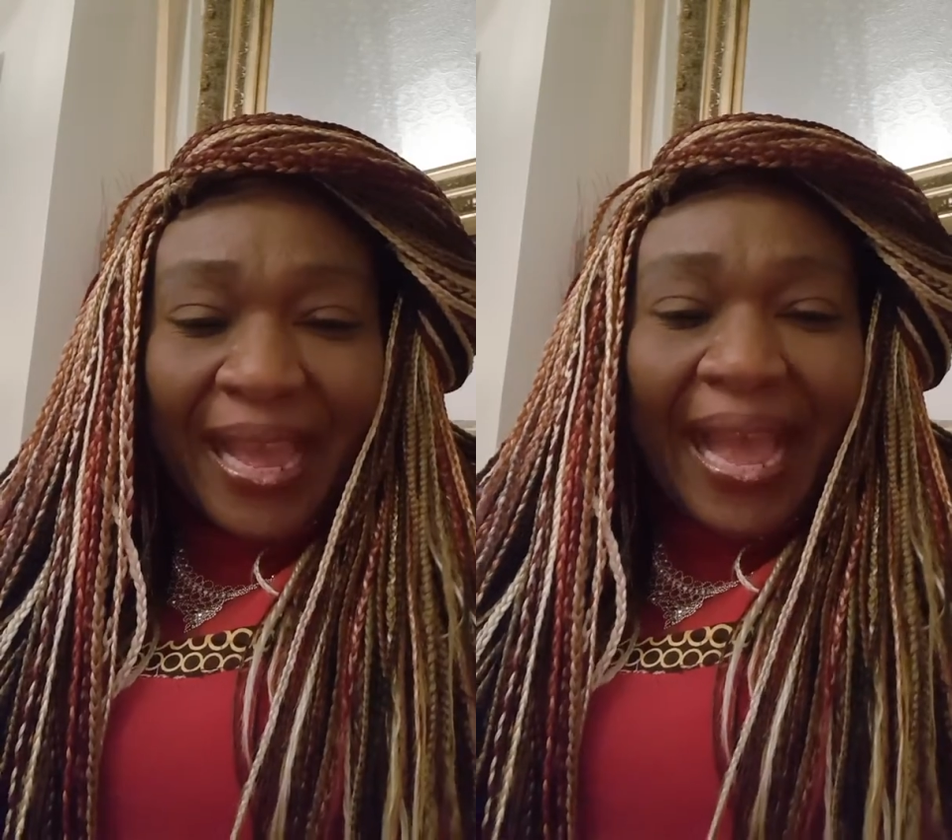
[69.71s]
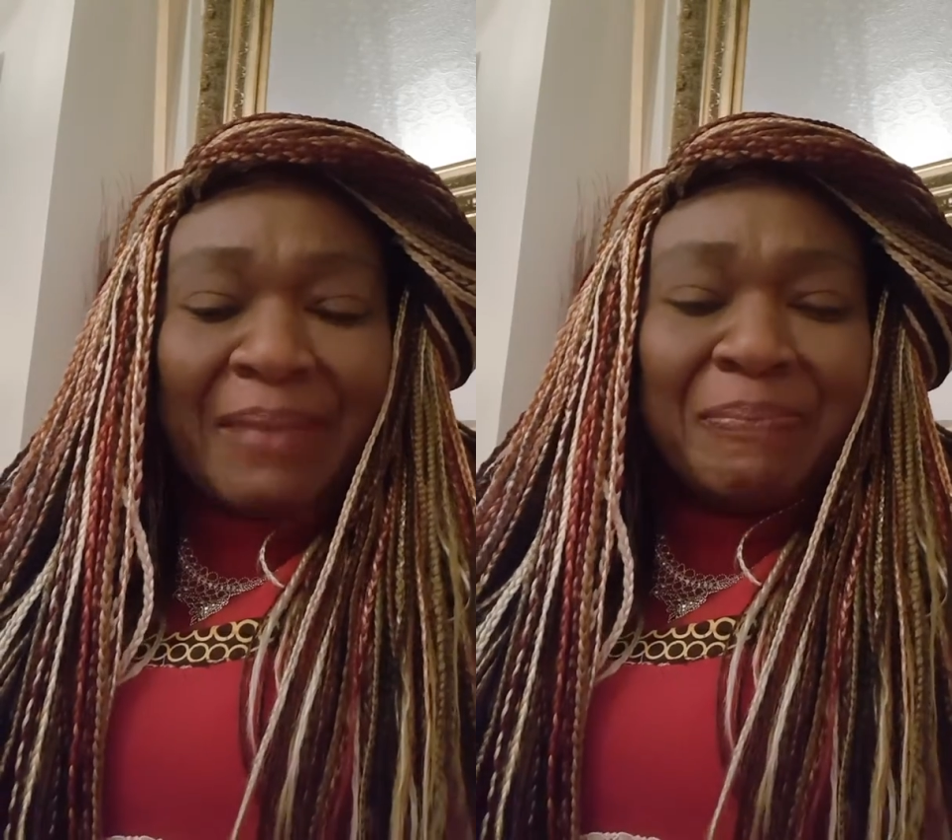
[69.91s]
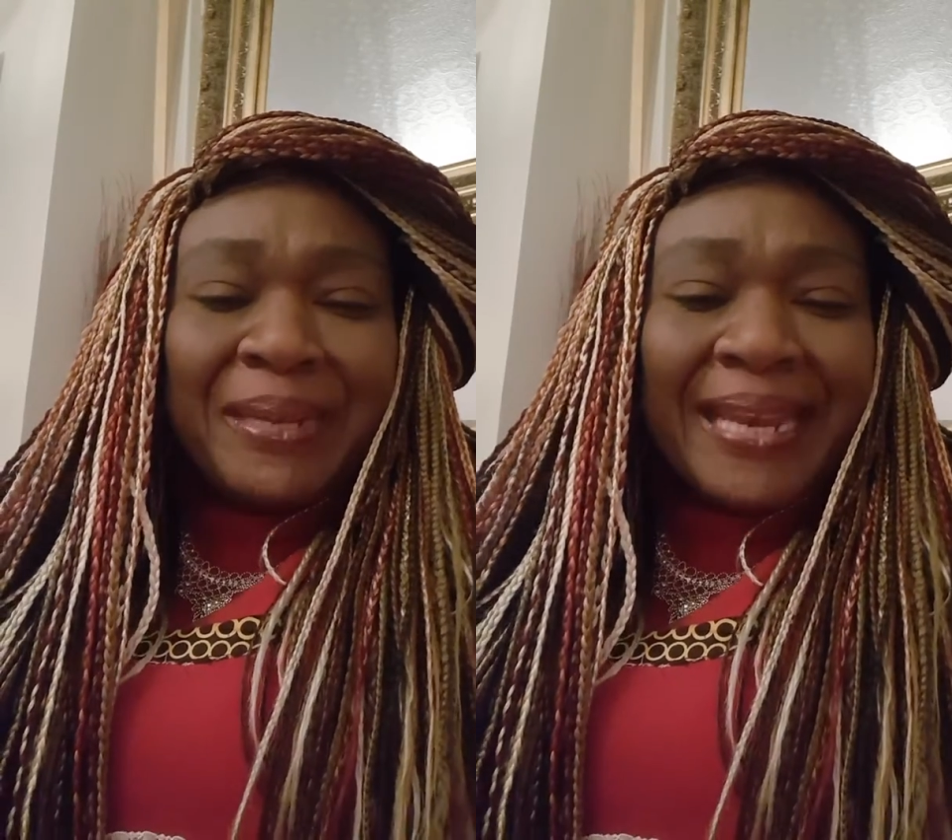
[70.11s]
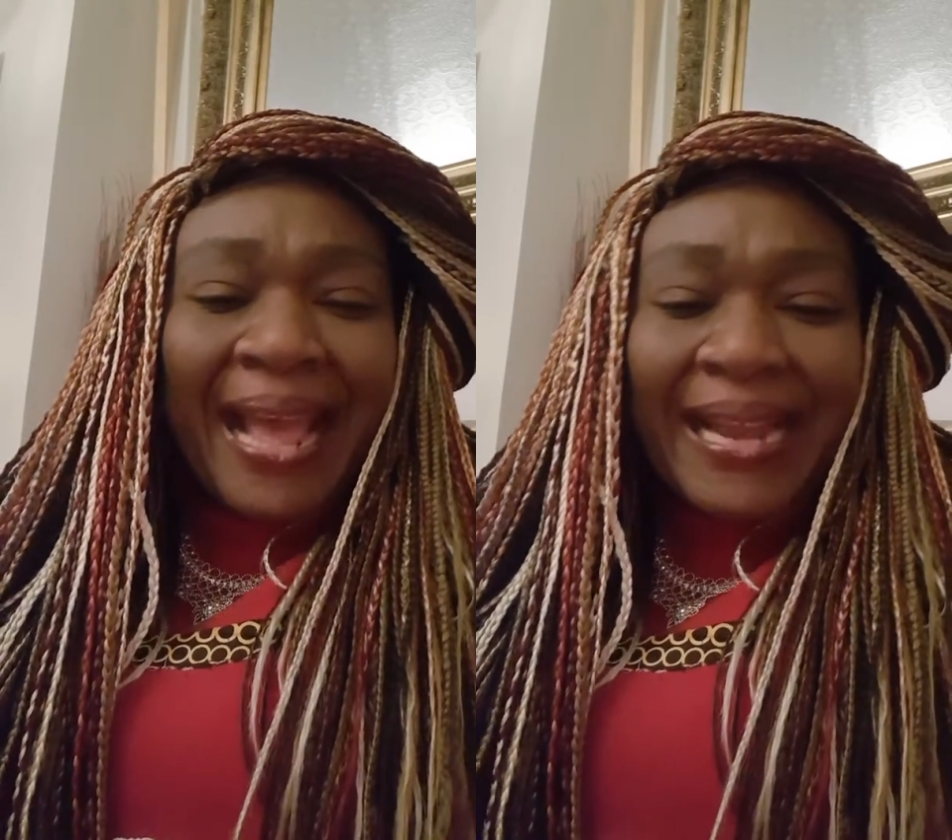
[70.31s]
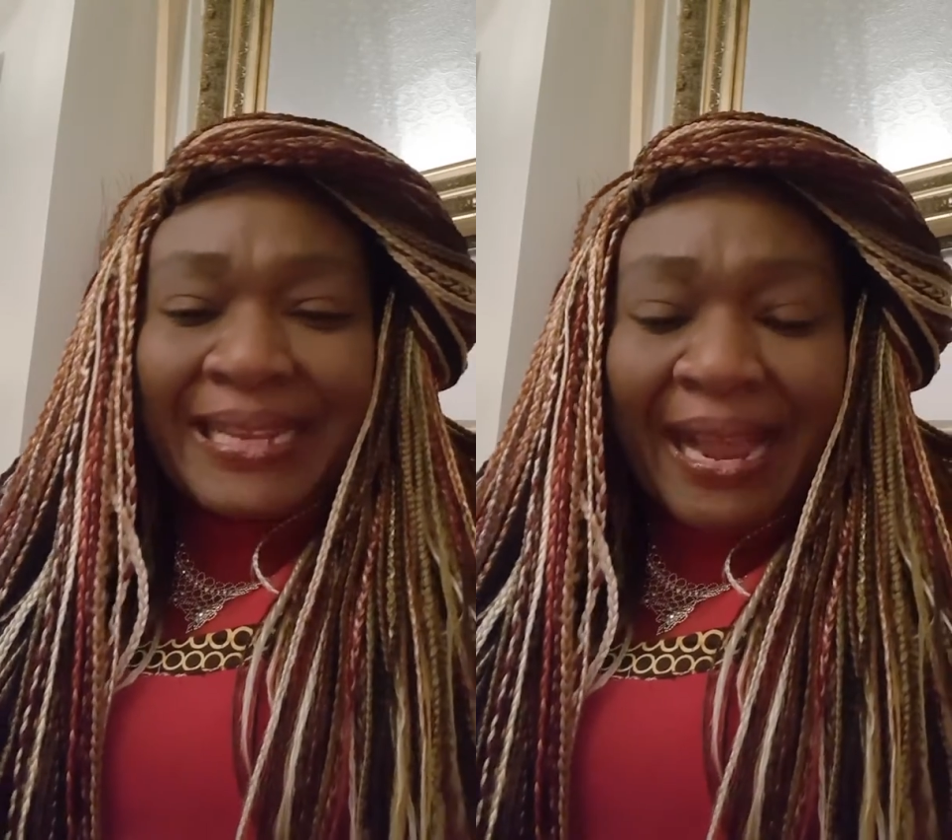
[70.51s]
and
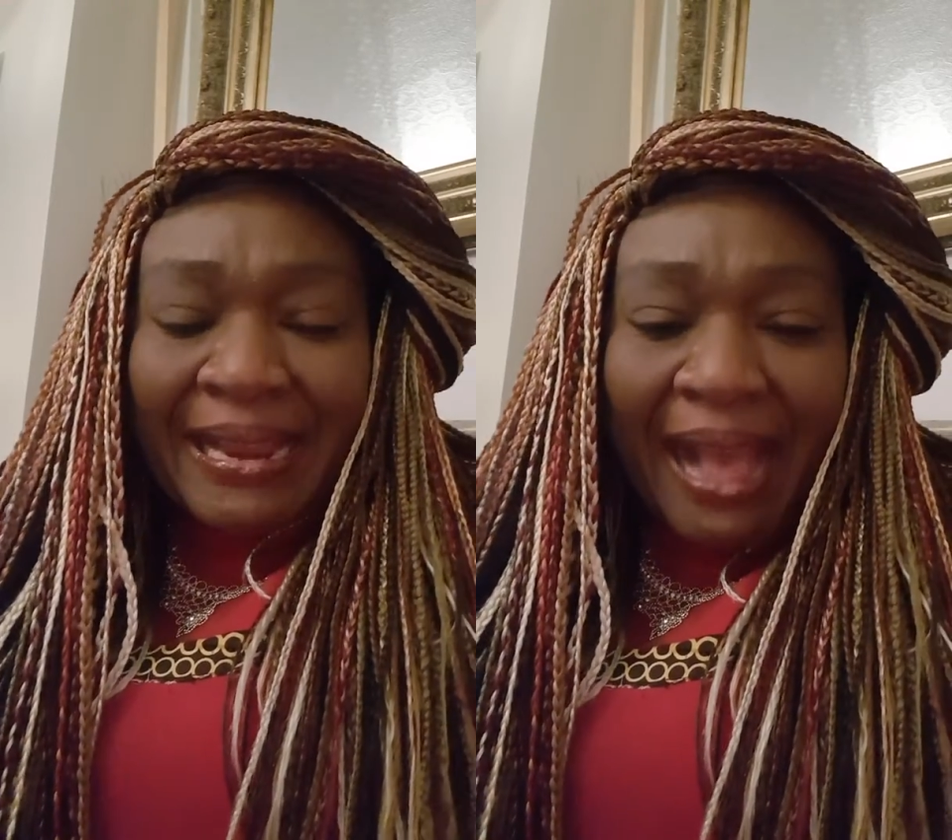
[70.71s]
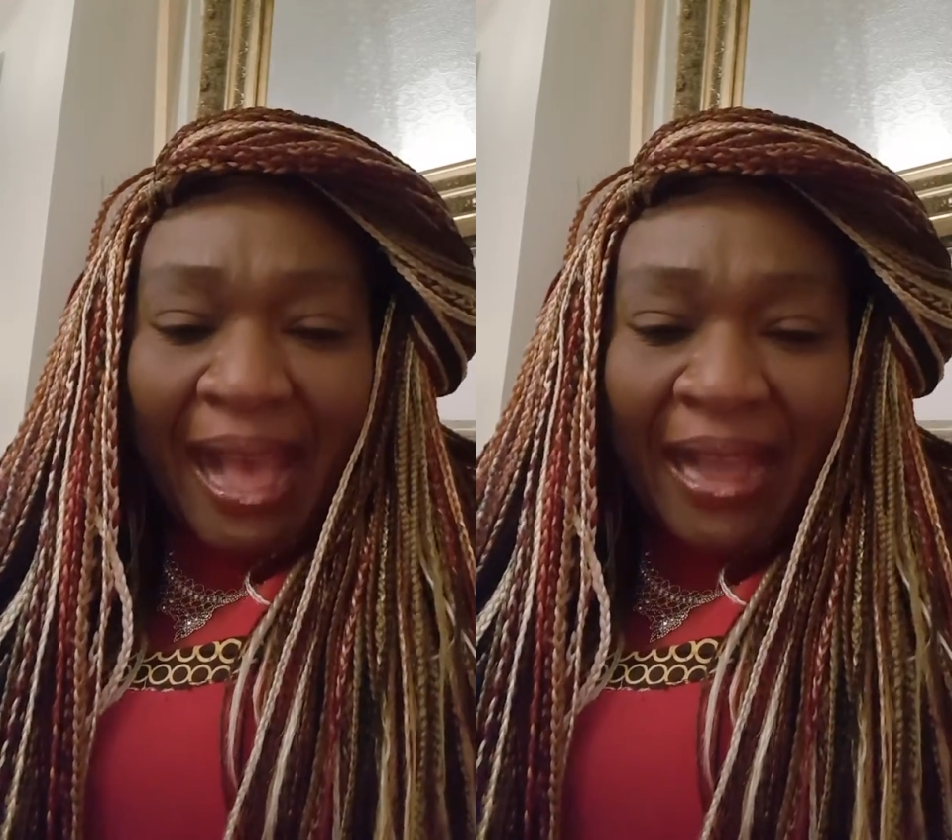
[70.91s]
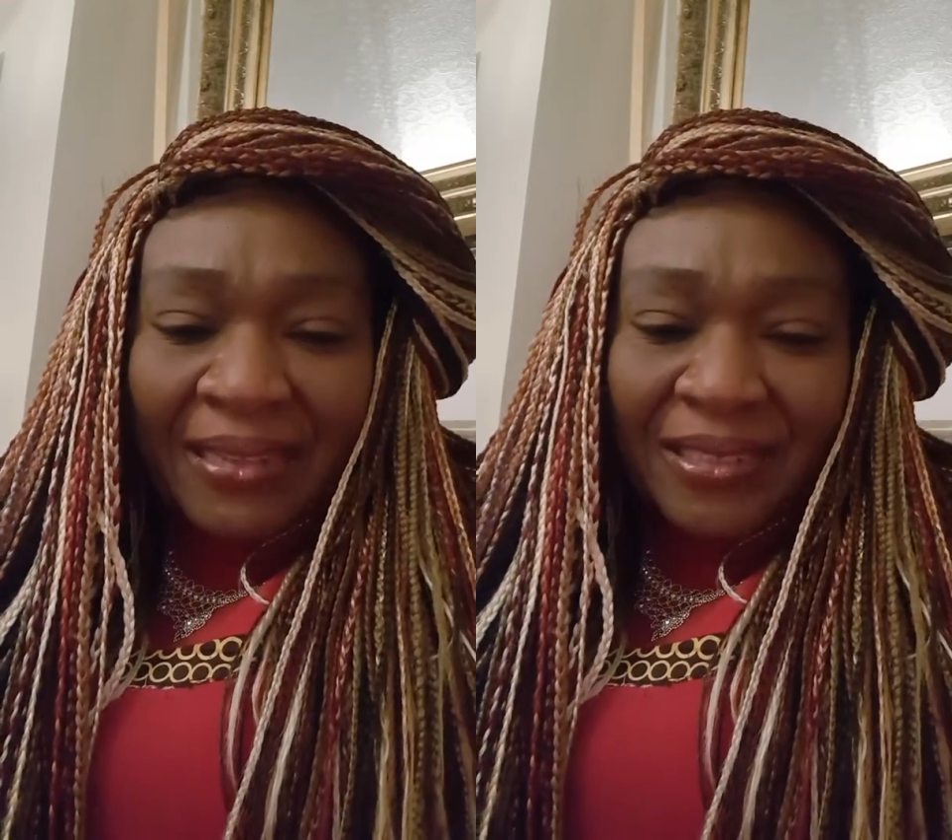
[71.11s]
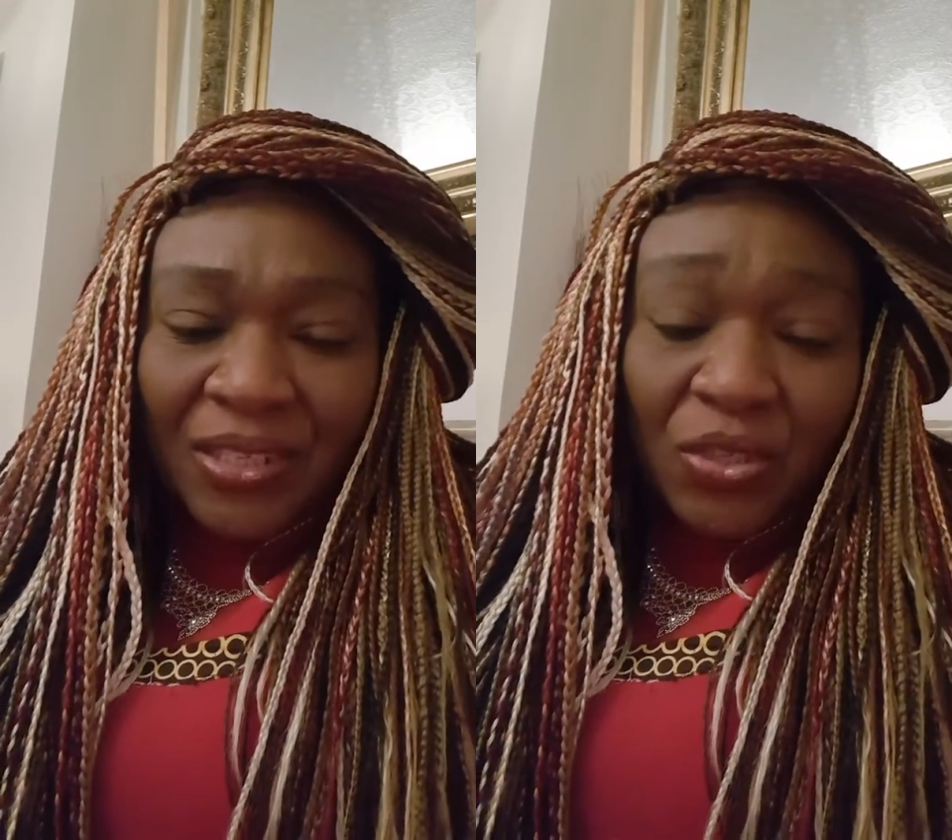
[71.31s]
planned an act